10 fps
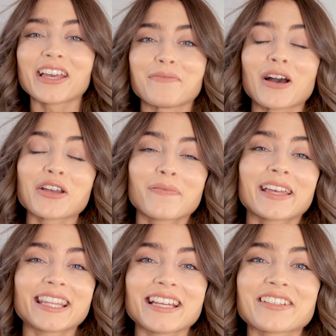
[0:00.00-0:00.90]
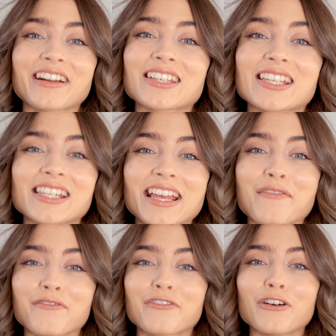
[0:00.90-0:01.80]
I am hoping these dresses
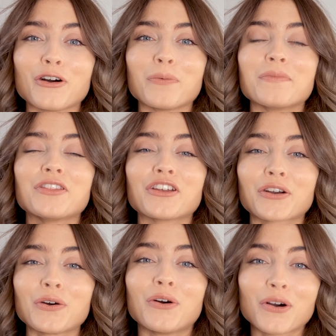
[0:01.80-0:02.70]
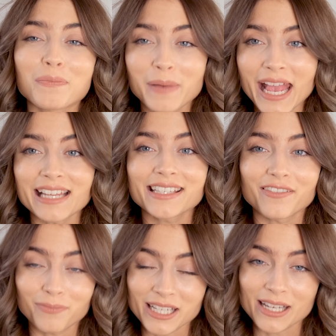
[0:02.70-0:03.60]
can form the core base
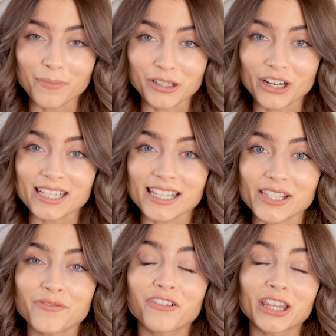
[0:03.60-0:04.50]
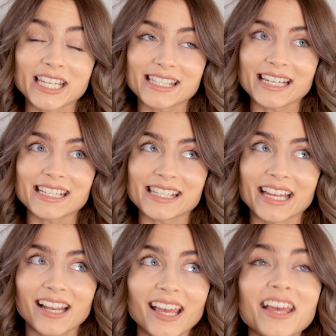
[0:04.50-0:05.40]
of my summer dresses for this
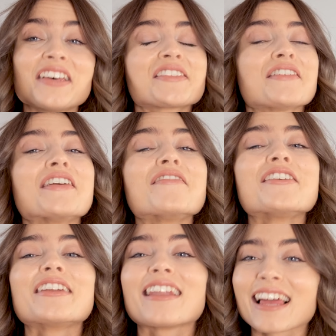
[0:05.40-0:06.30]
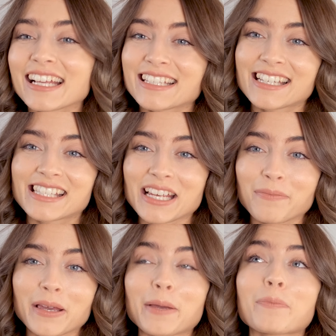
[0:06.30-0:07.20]
season. So if you'd like to see
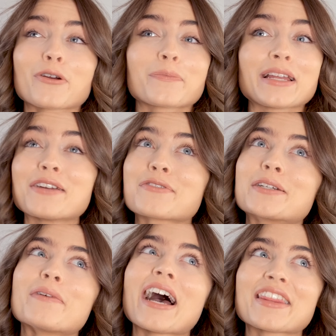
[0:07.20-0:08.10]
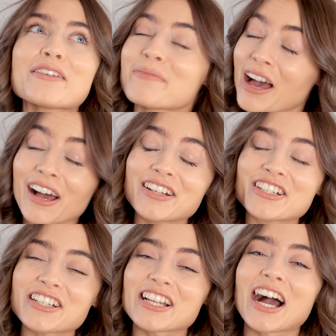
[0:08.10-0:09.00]
me probably rewear them a
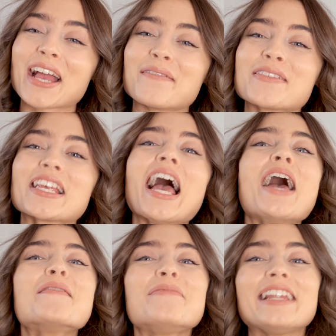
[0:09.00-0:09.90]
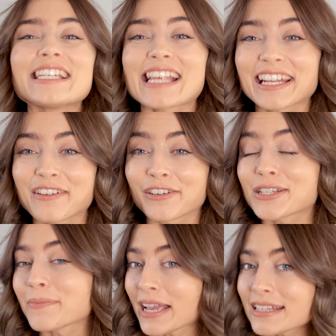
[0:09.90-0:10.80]
hundred times, please head over
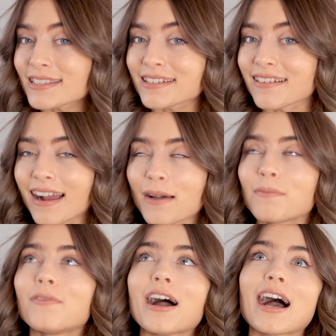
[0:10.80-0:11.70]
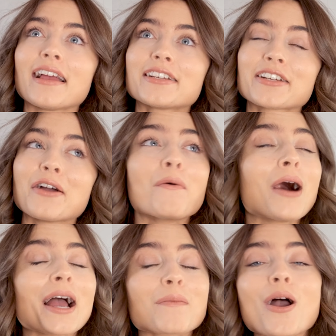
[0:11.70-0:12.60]
to my Instagram where I show
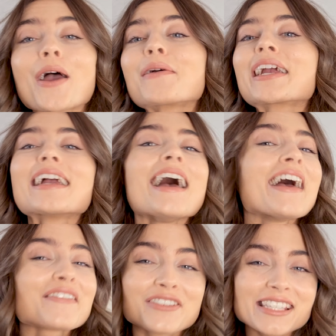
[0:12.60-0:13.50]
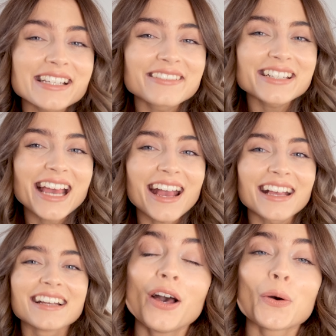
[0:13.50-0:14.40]
what I'm wearing every single
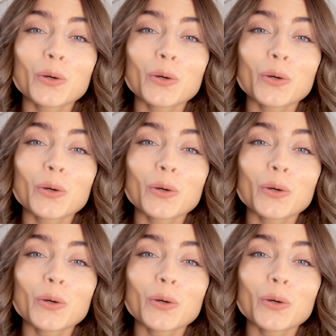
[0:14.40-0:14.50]
day.